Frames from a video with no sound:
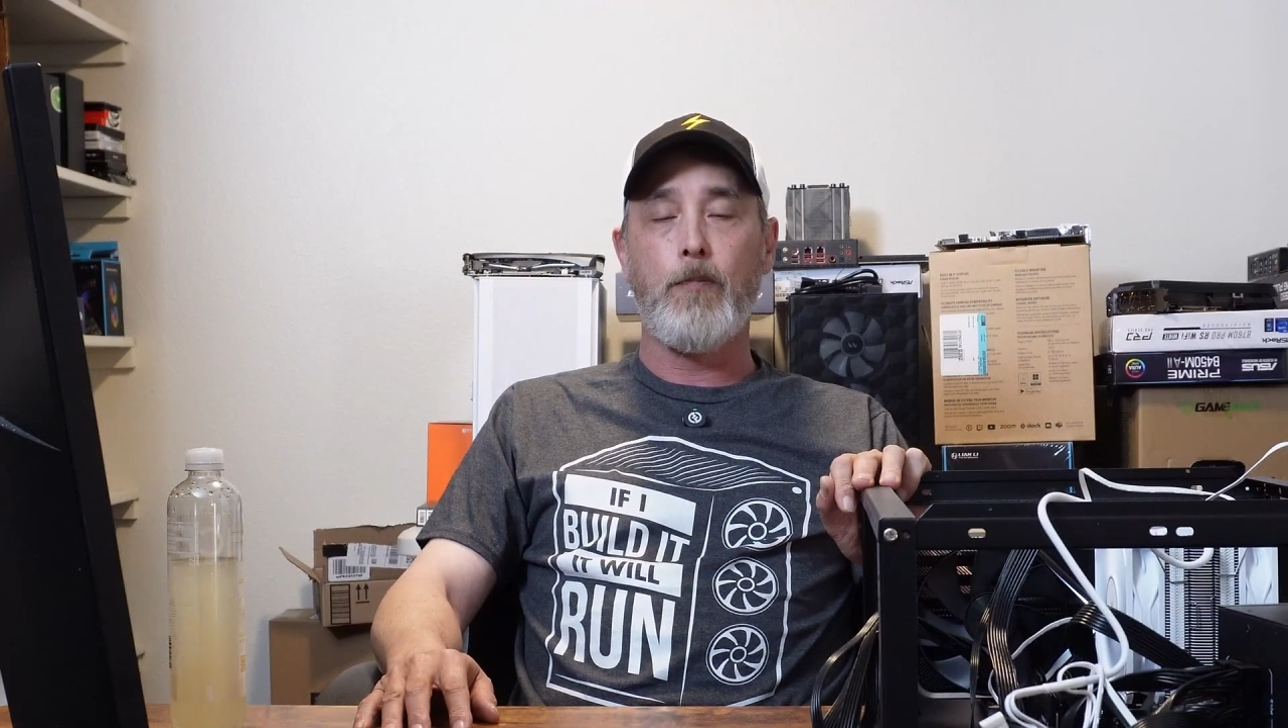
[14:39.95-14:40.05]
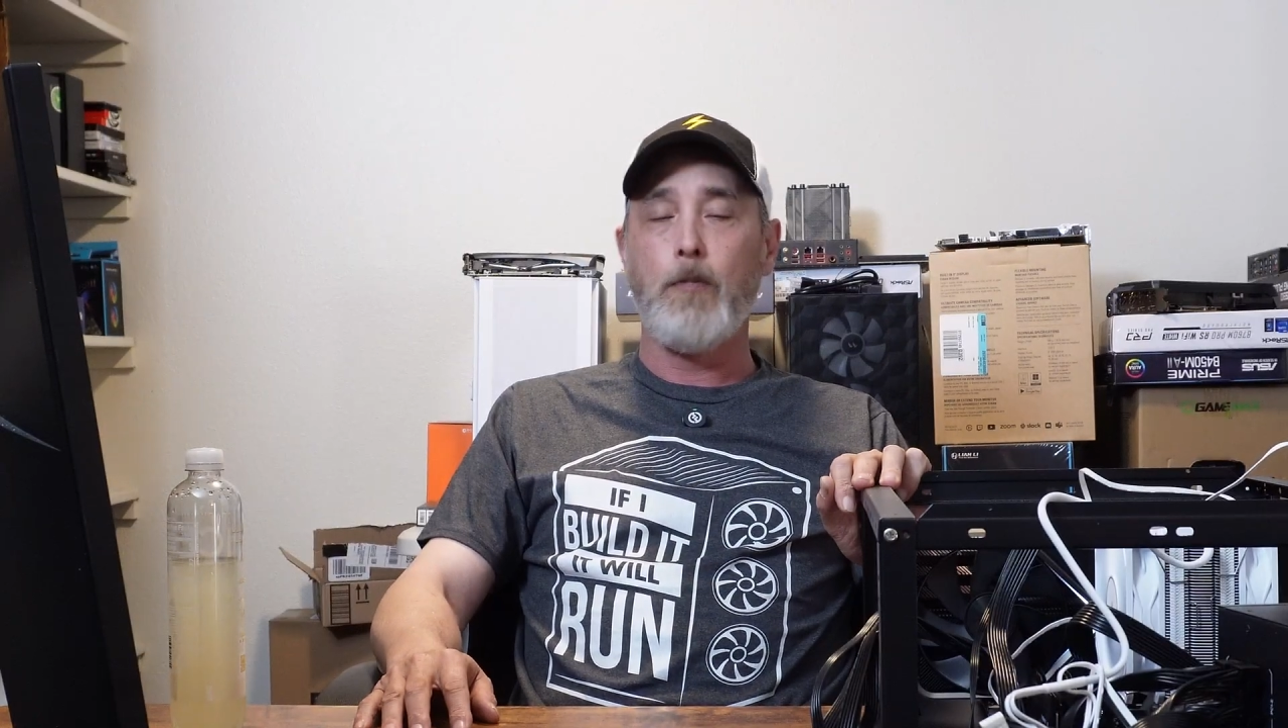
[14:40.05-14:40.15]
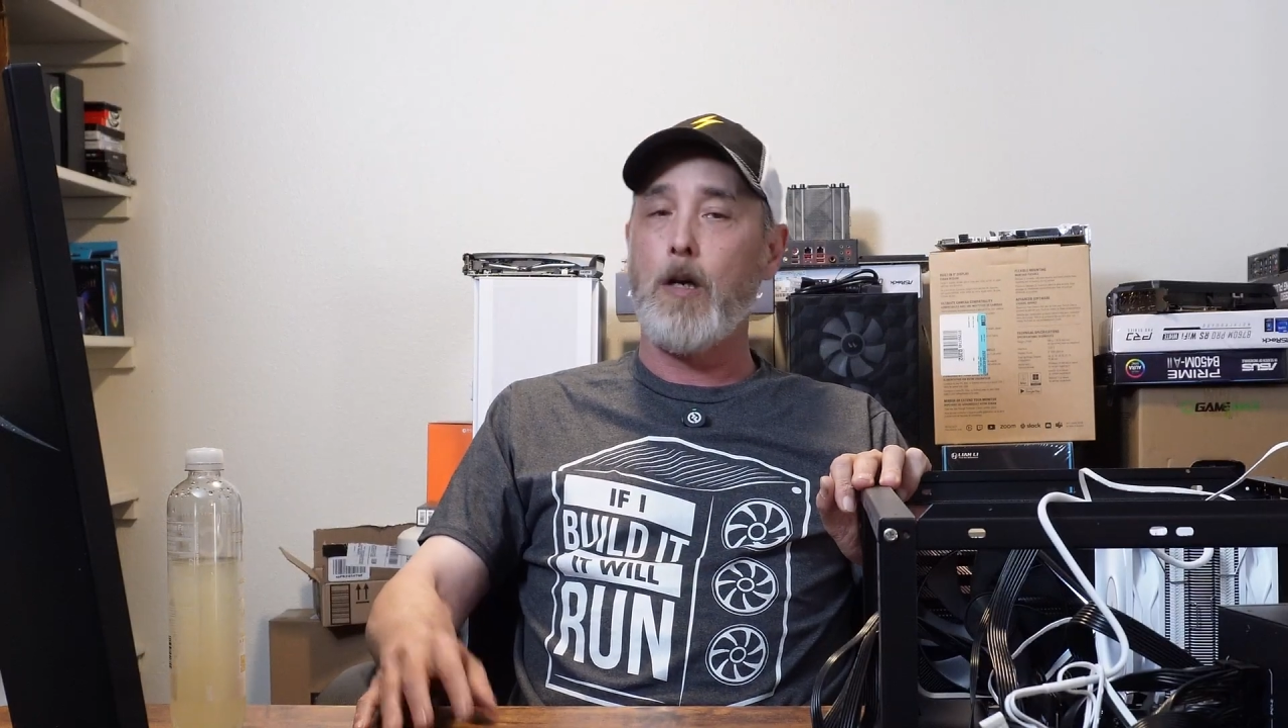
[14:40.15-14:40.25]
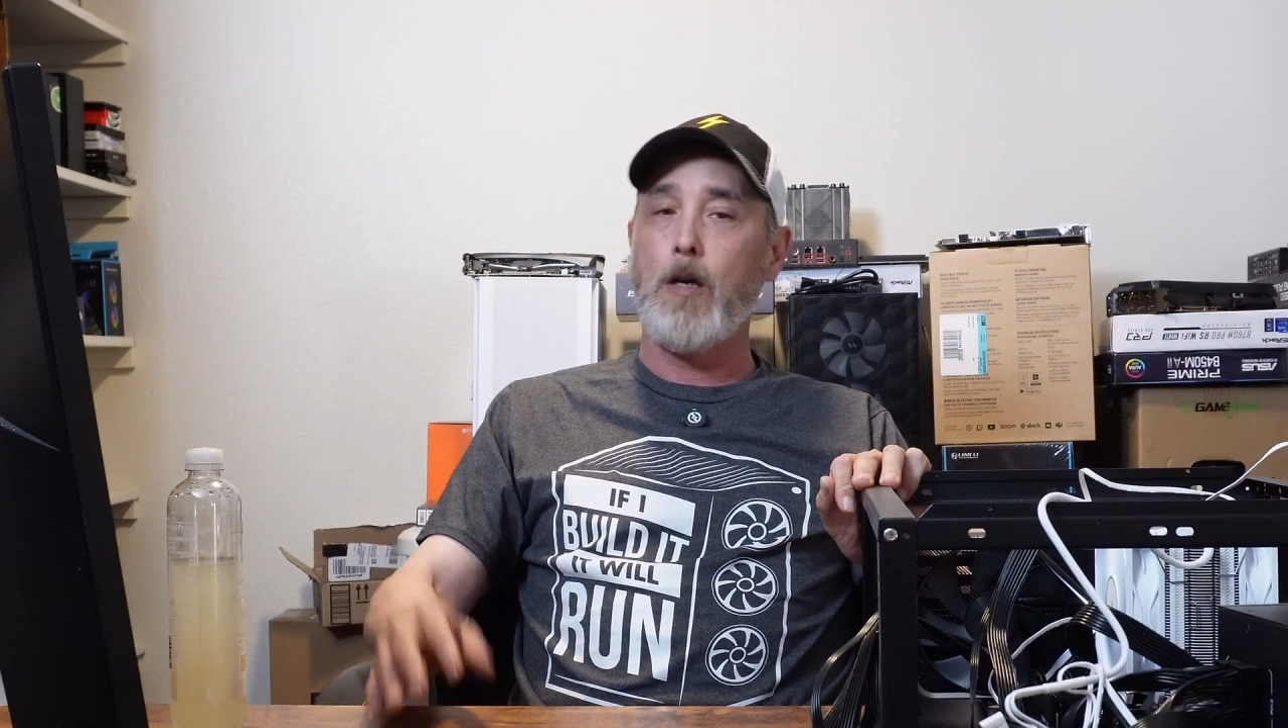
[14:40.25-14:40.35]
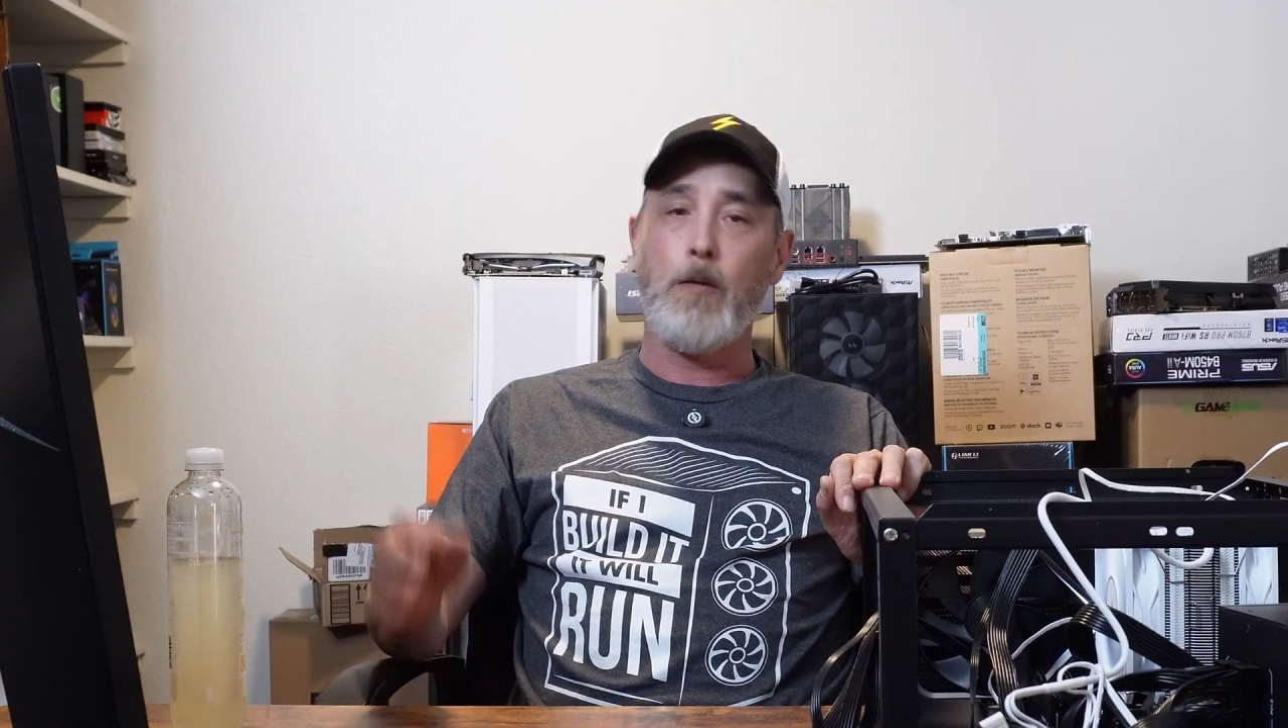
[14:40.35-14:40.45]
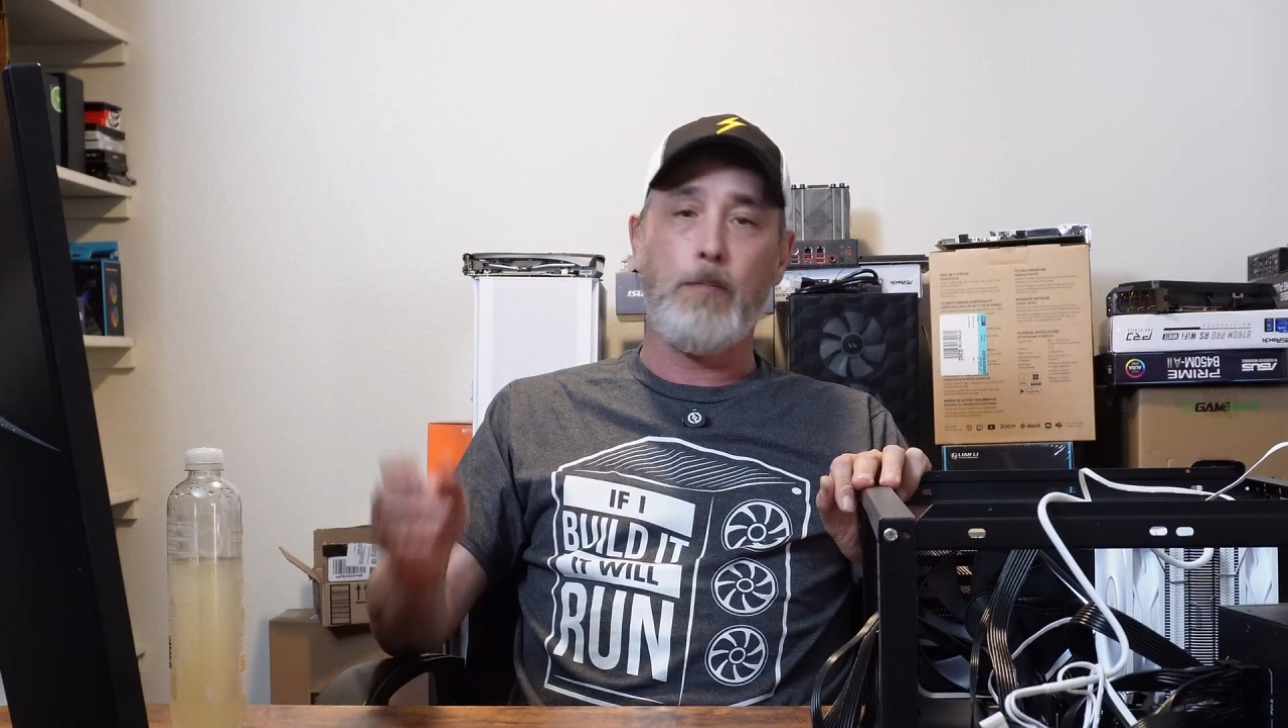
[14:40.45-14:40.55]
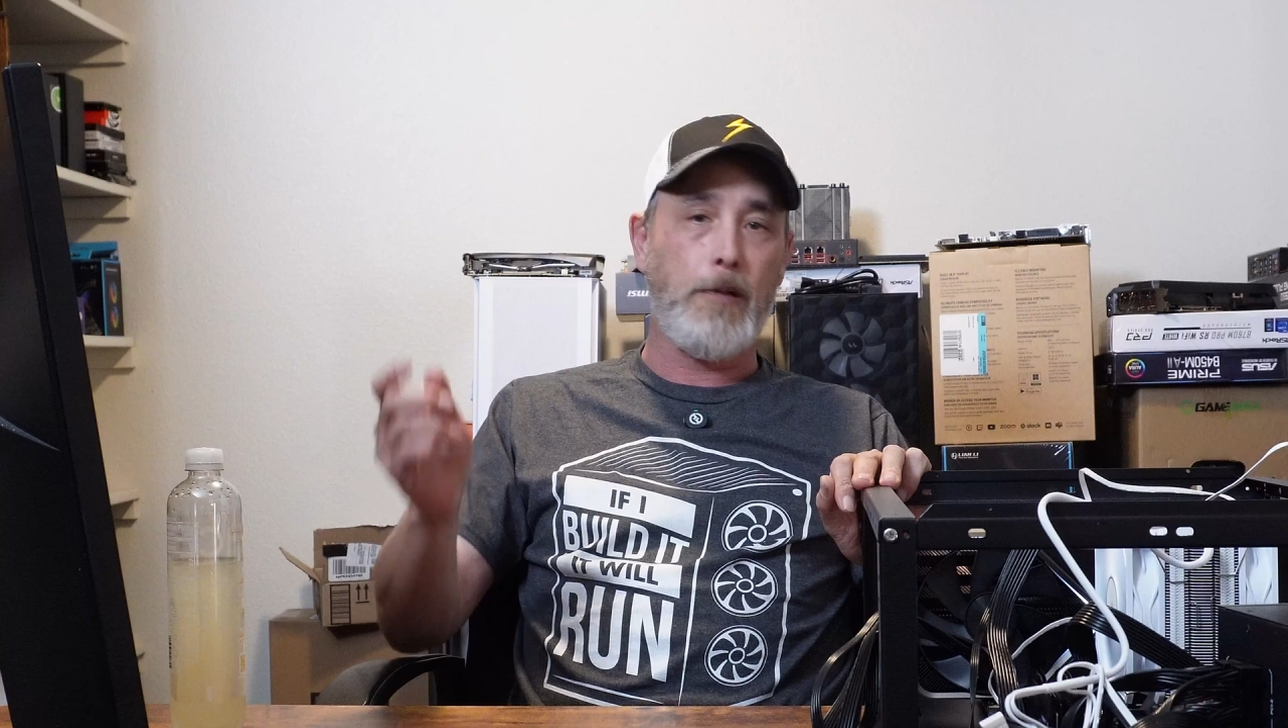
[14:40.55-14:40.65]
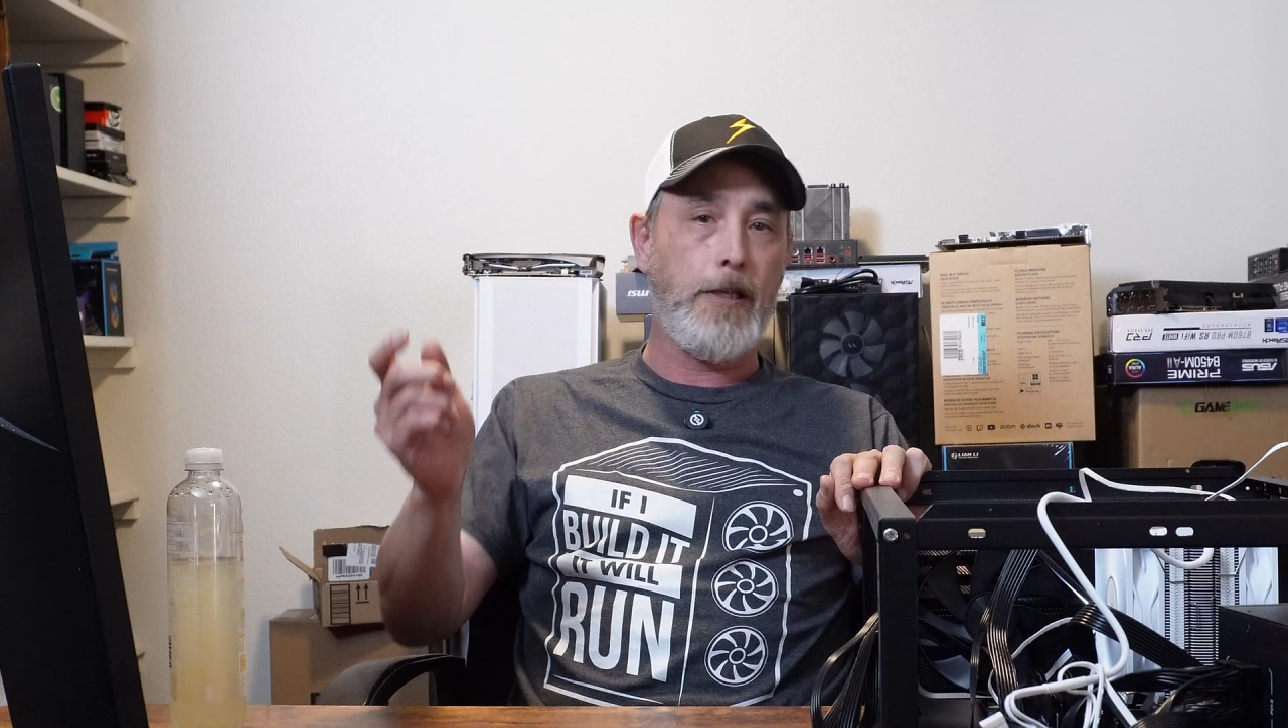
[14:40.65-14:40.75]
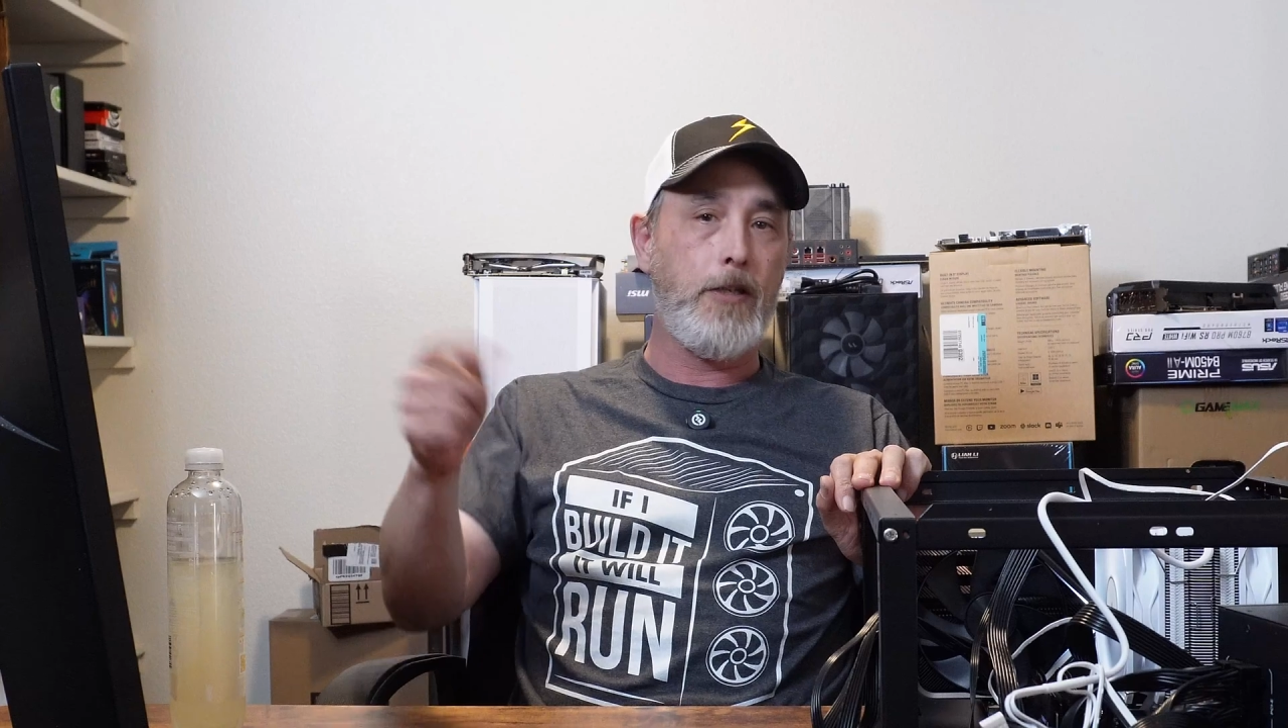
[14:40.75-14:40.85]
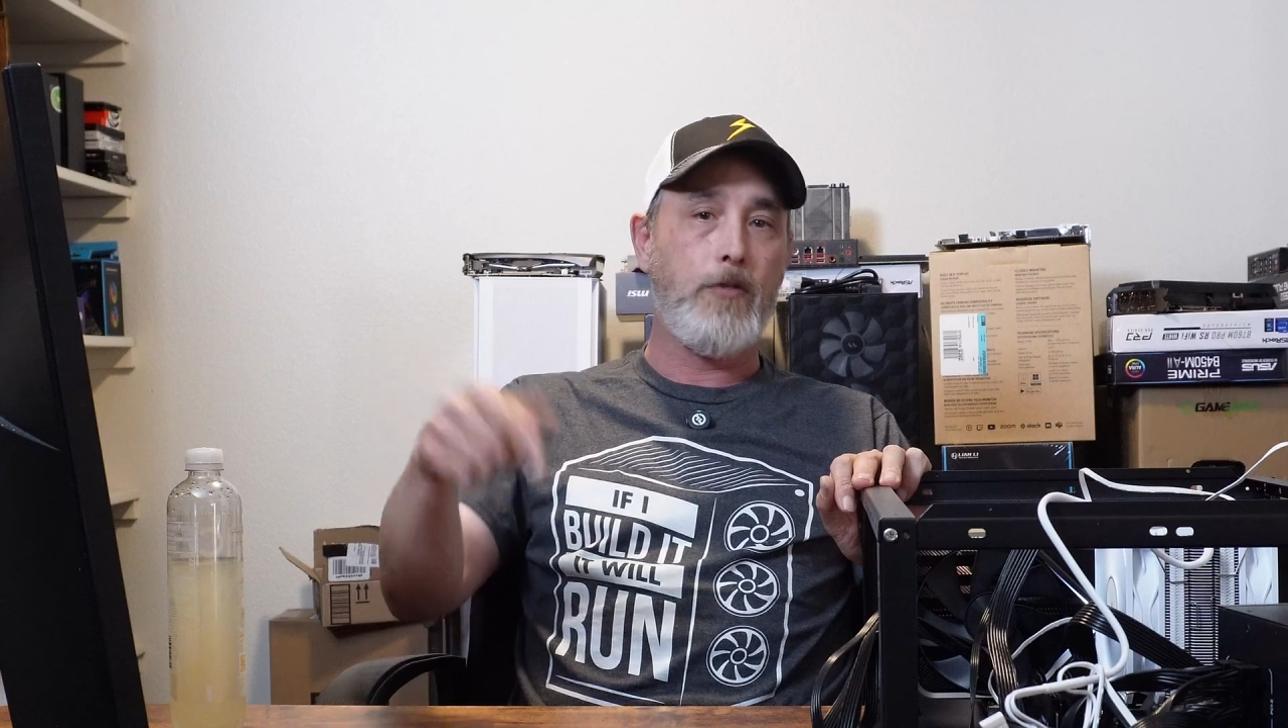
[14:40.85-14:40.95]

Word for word: uh, please